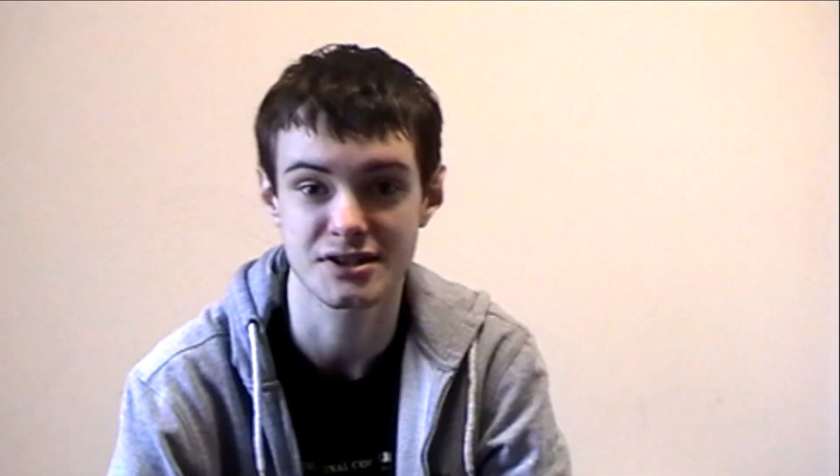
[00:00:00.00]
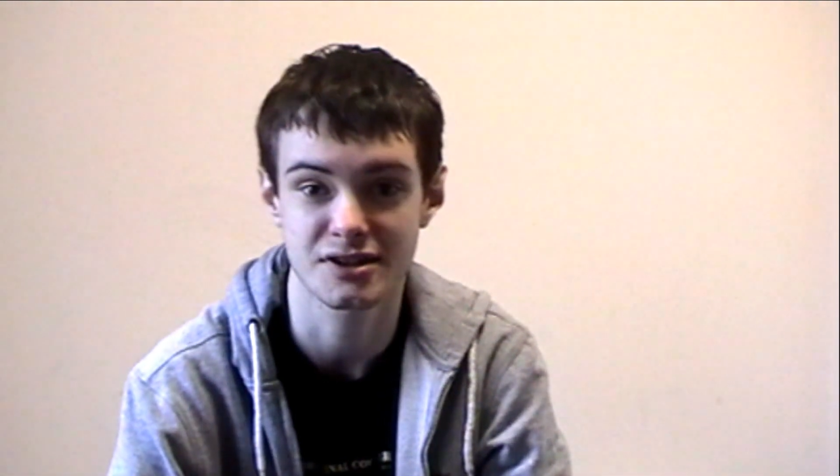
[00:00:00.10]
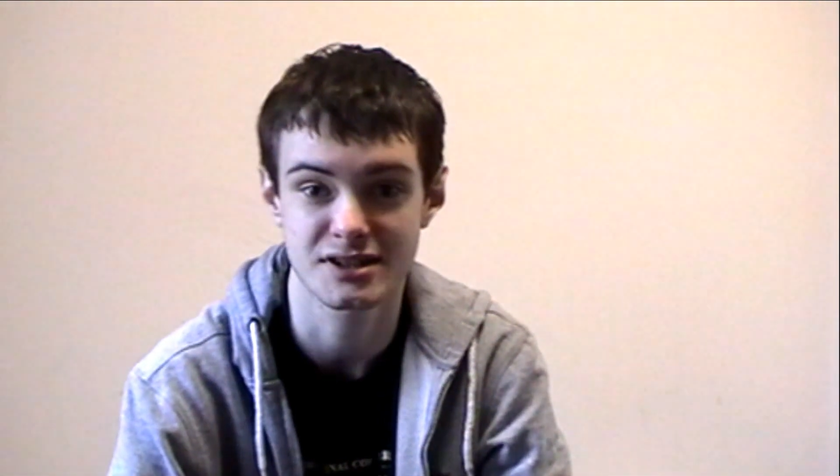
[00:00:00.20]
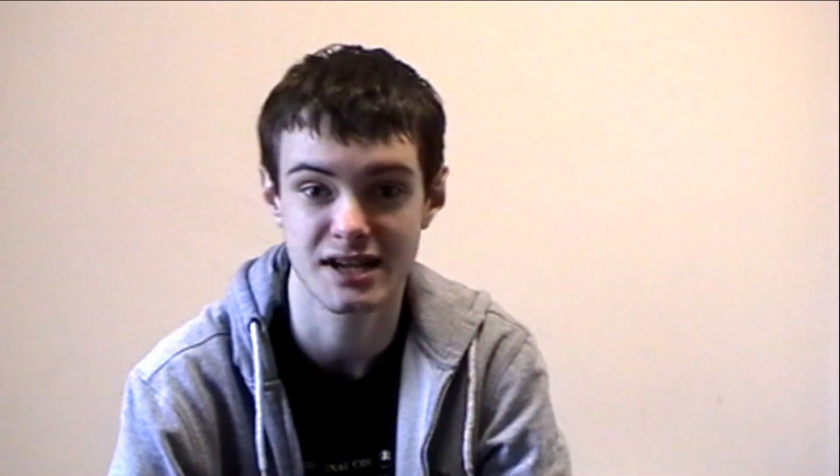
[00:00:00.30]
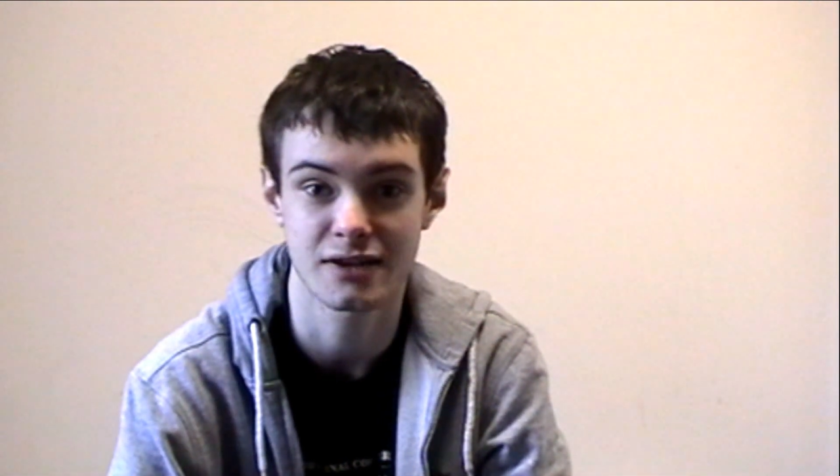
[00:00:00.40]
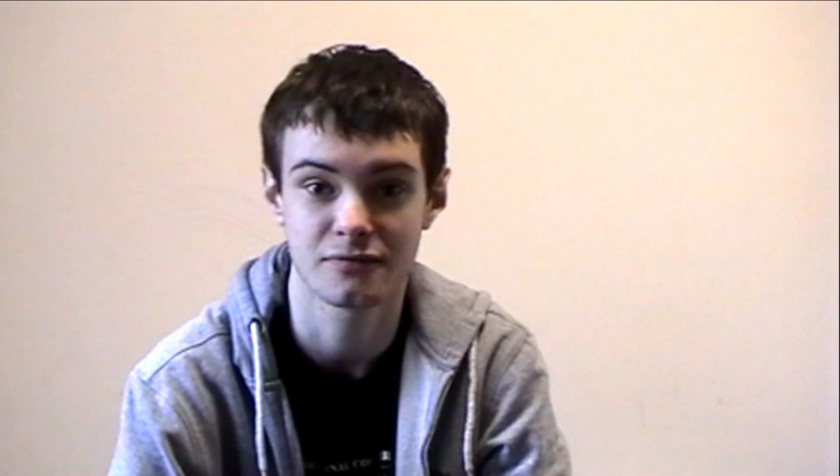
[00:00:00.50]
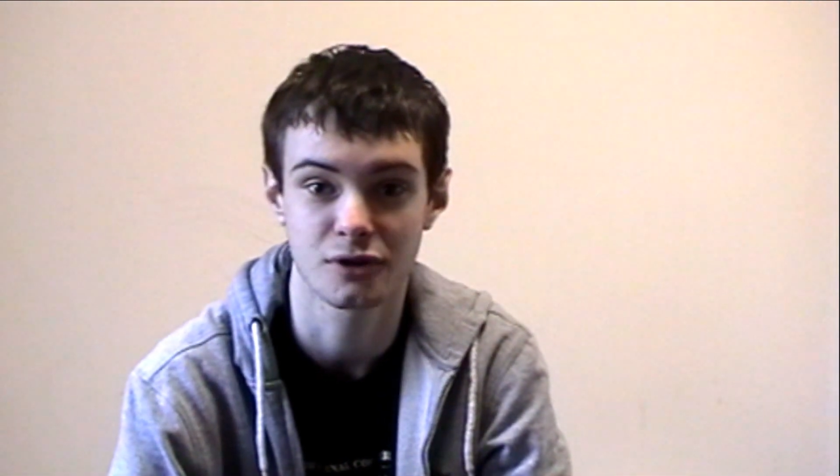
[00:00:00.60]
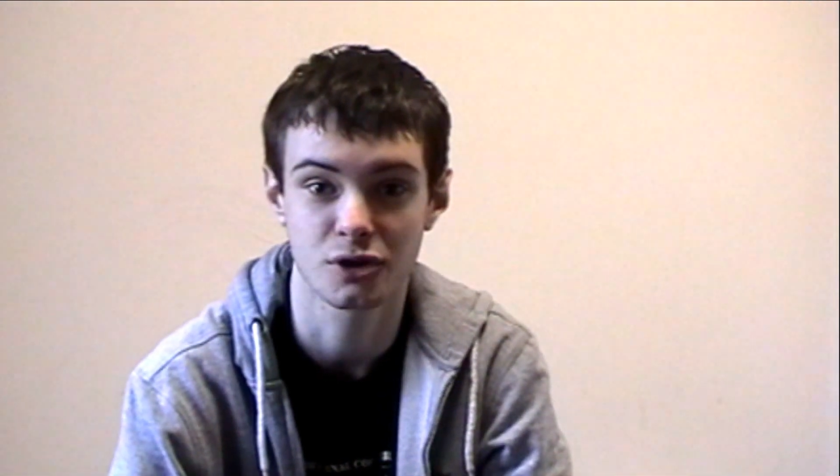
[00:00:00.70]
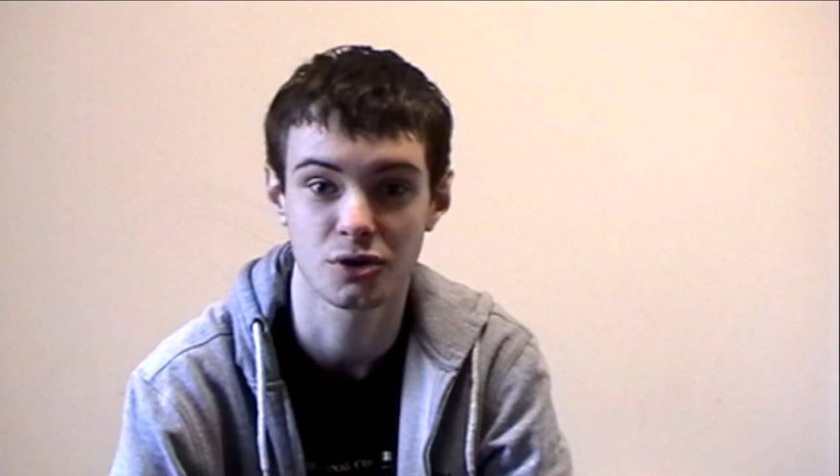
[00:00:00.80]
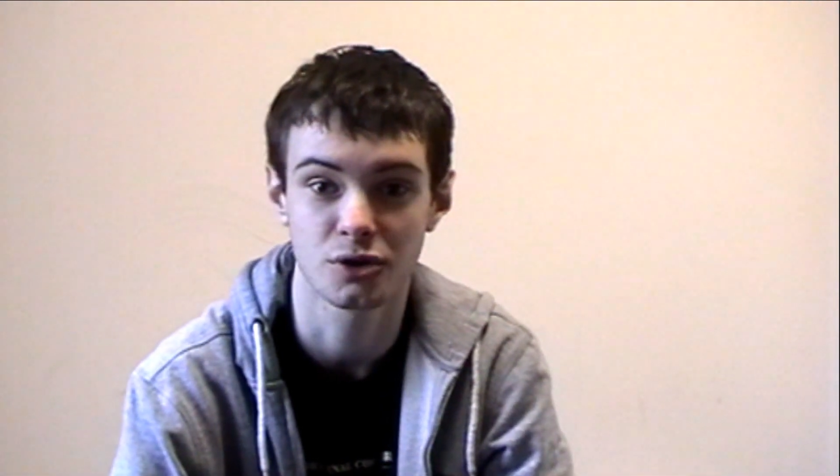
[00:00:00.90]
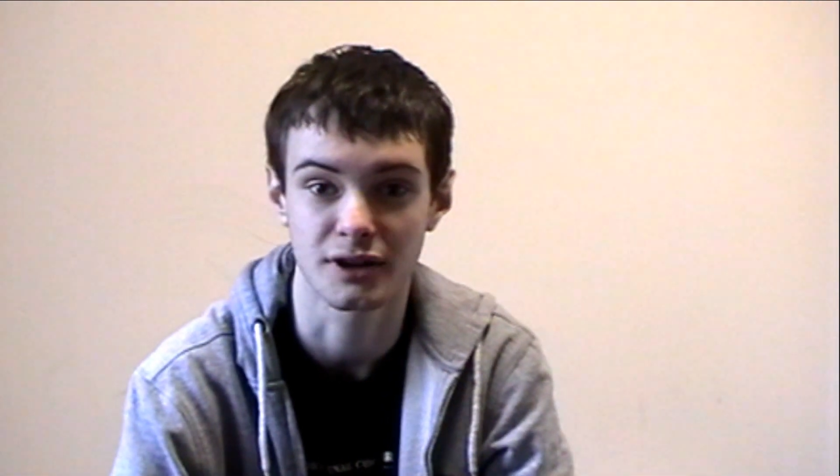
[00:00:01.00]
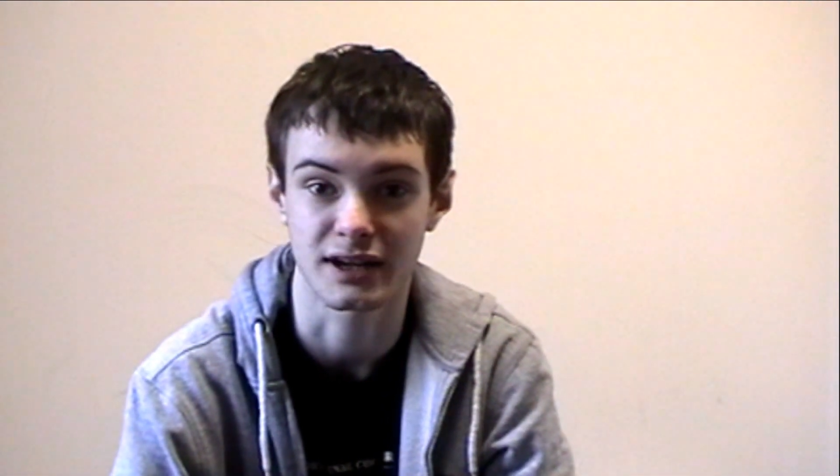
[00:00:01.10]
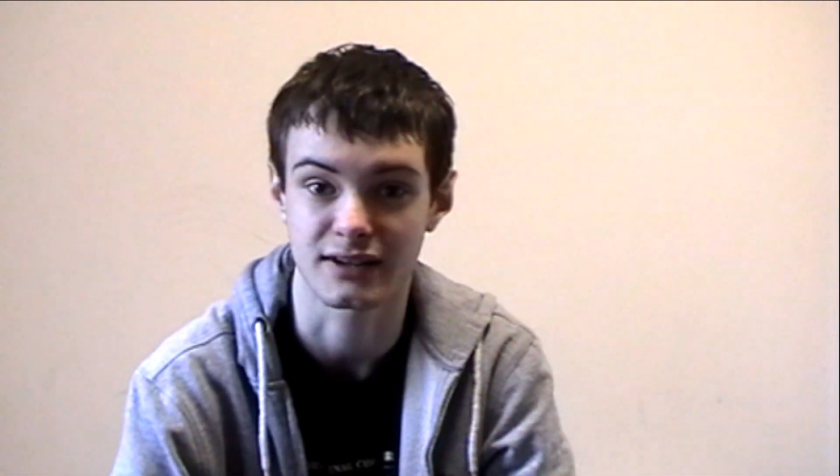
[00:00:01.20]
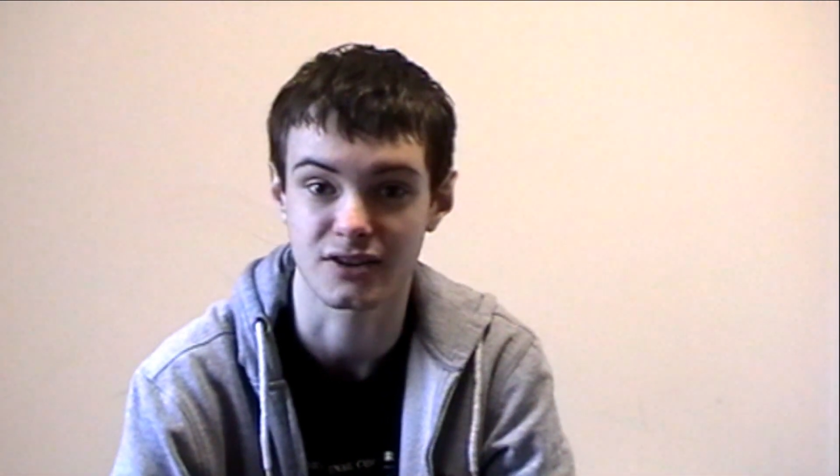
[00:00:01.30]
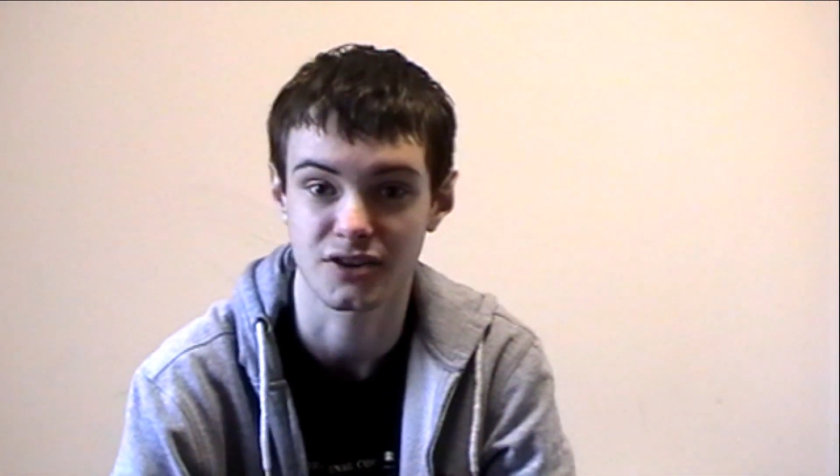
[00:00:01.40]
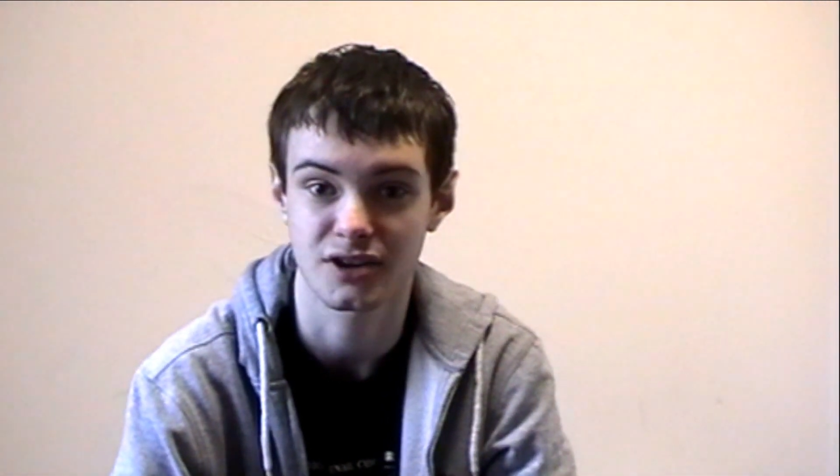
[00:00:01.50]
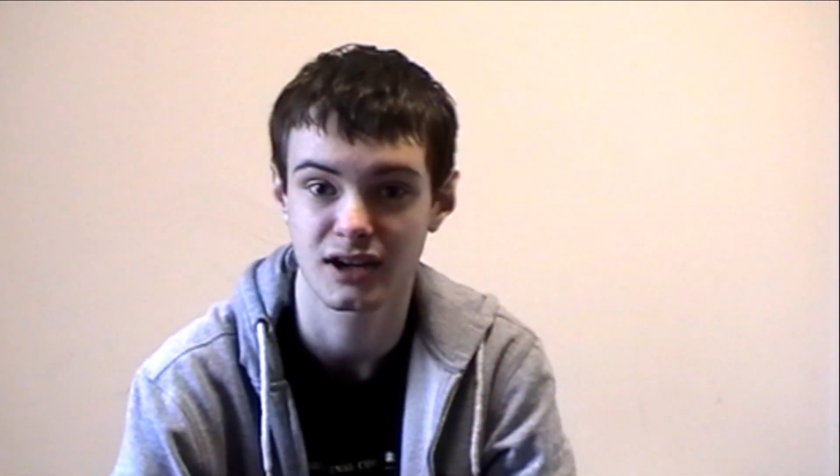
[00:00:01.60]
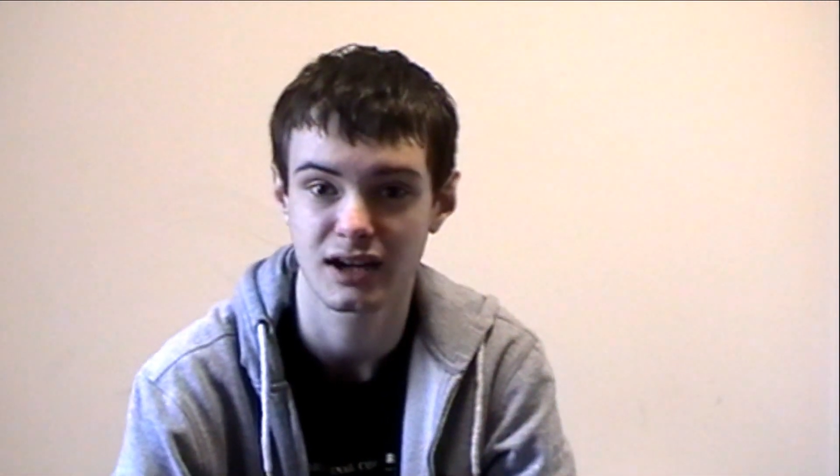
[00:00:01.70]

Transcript: Got Talent recordings.